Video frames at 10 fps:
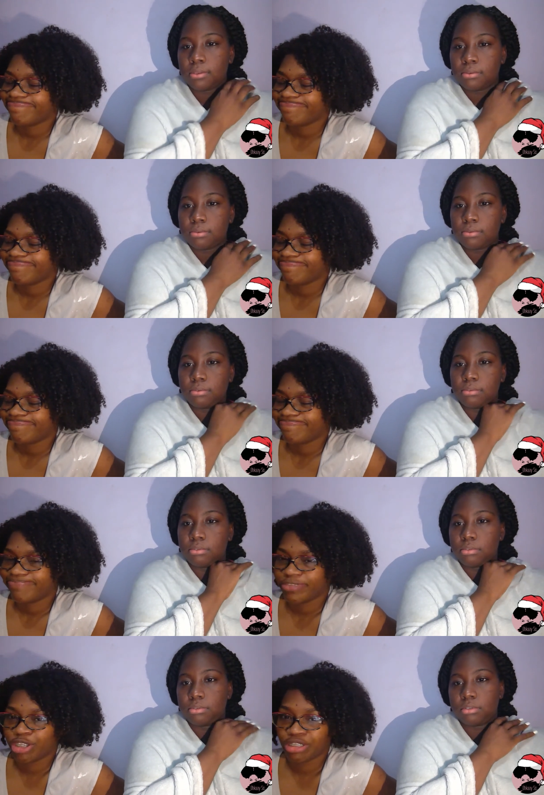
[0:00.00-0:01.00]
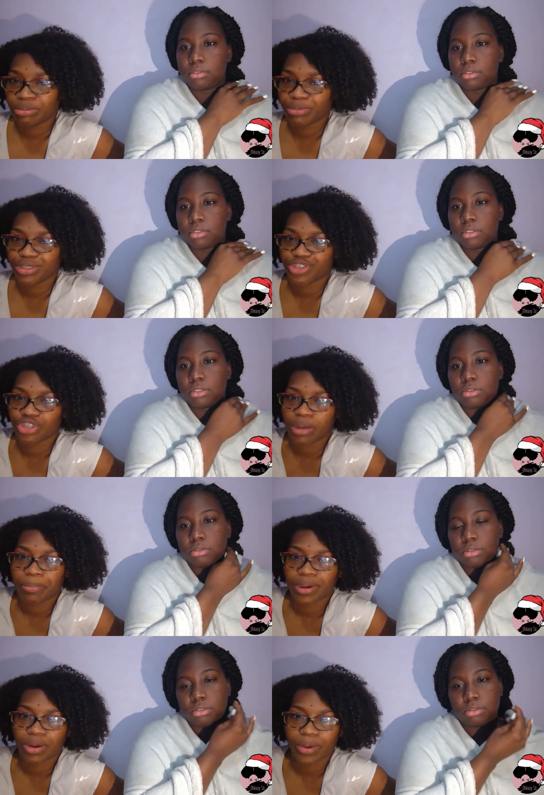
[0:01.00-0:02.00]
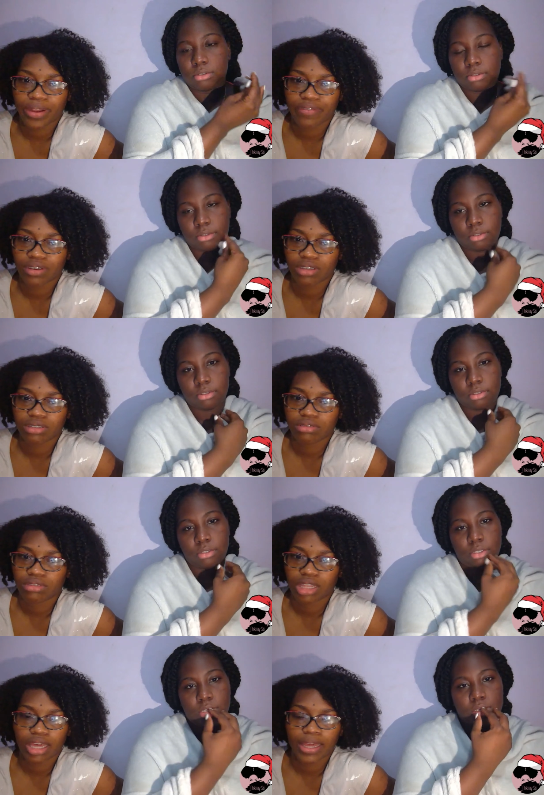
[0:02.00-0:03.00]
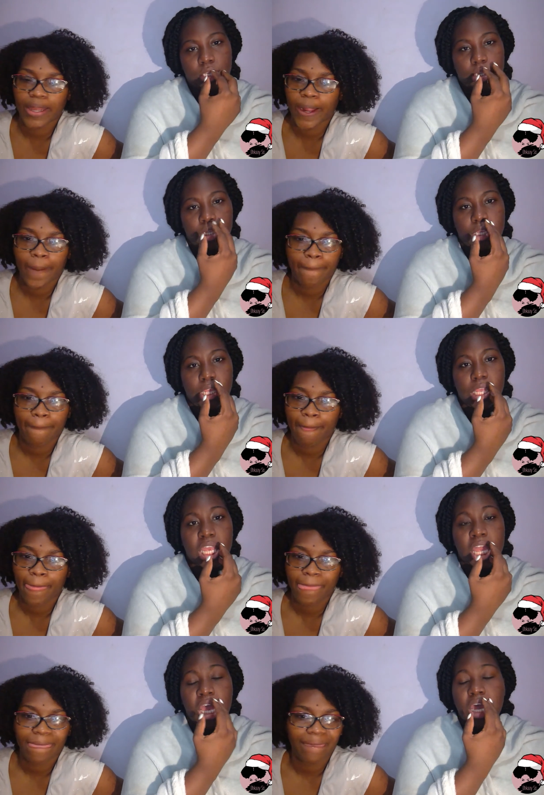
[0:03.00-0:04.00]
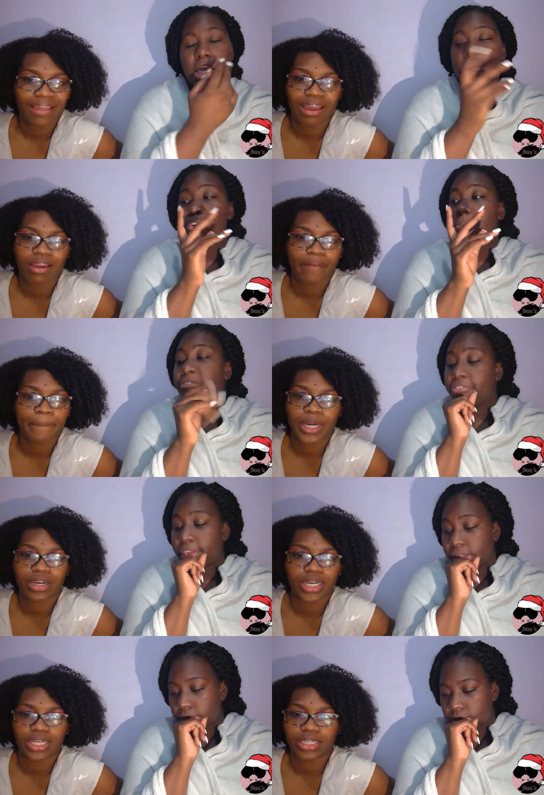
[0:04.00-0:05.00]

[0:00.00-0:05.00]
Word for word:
Speaker 1: Christmas drop. Christmas drop or whatever. Like Oh, you know what I feel?